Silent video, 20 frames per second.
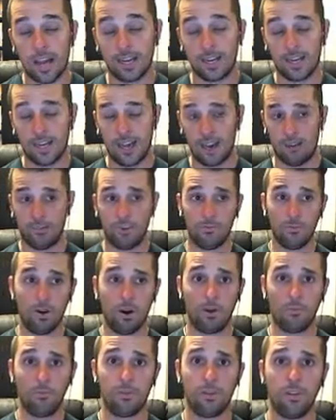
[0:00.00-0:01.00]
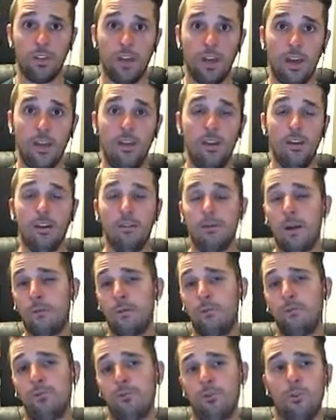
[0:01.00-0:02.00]
I can have him on one day,
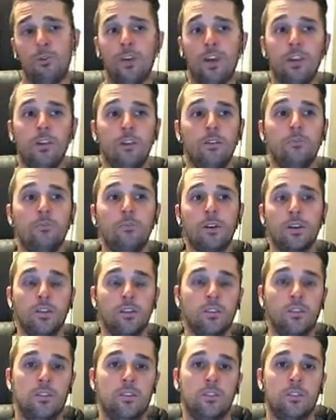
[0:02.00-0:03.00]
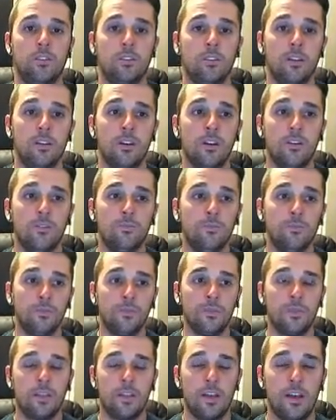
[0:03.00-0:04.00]
maybe before they do, because you know
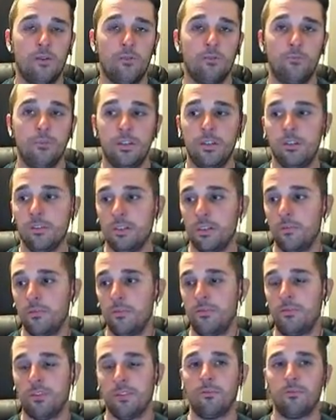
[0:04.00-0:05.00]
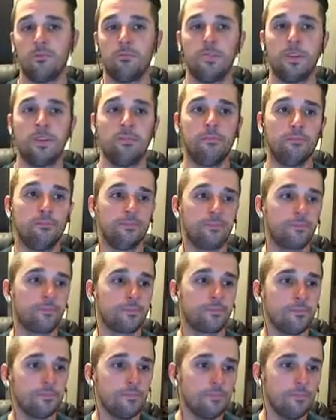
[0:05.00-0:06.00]
that'd be fun for me.
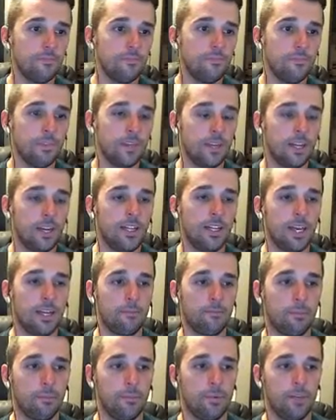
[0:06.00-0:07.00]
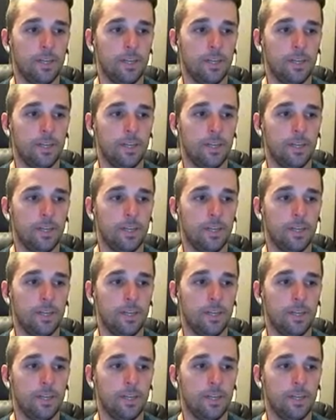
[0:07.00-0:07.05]
I like